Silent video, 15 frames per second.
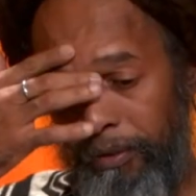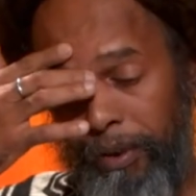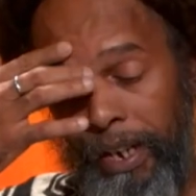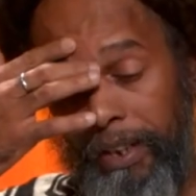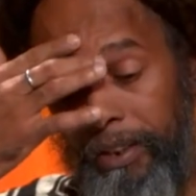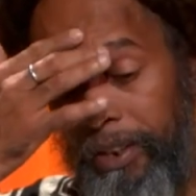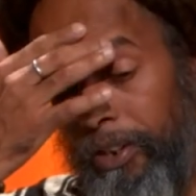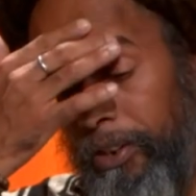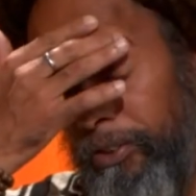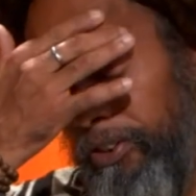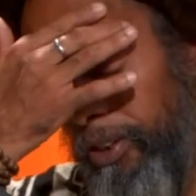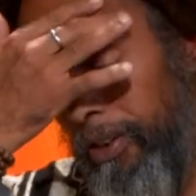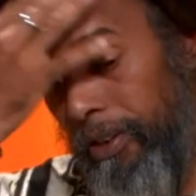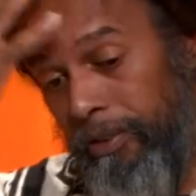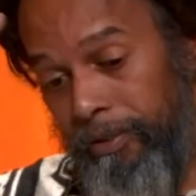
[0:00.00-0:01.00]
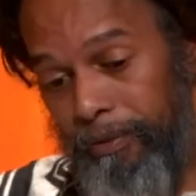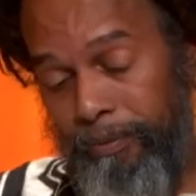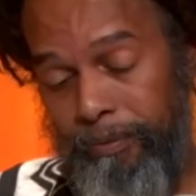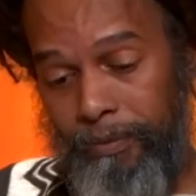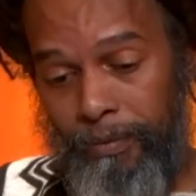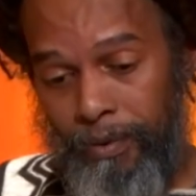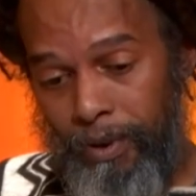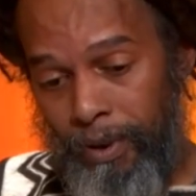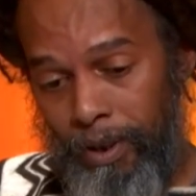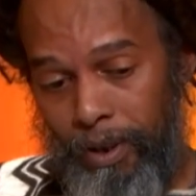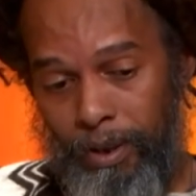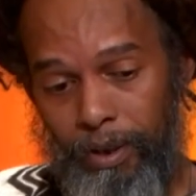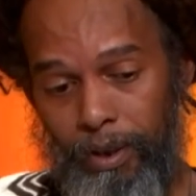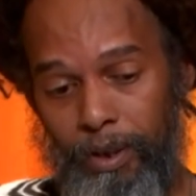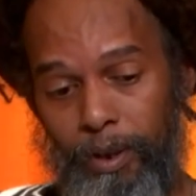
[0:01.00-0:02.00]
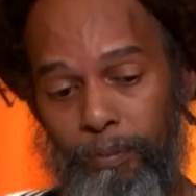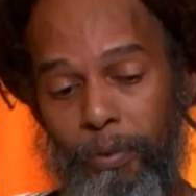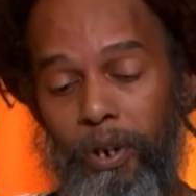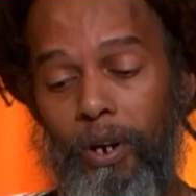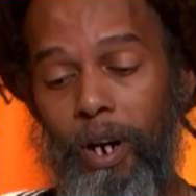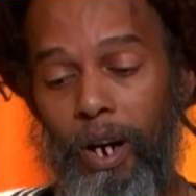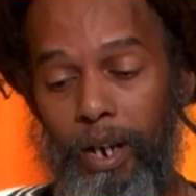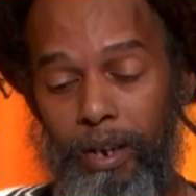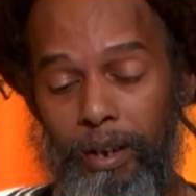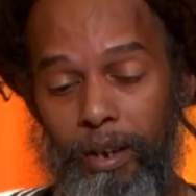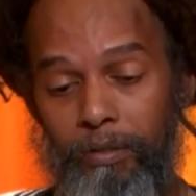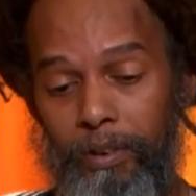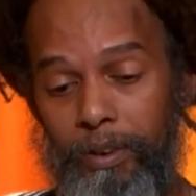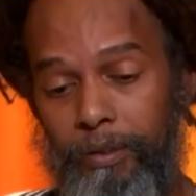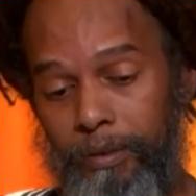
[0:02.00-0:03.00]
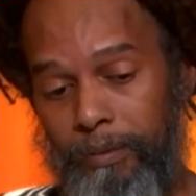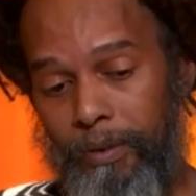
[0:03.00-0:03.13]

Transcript: at the Earth Center, the per ankh level.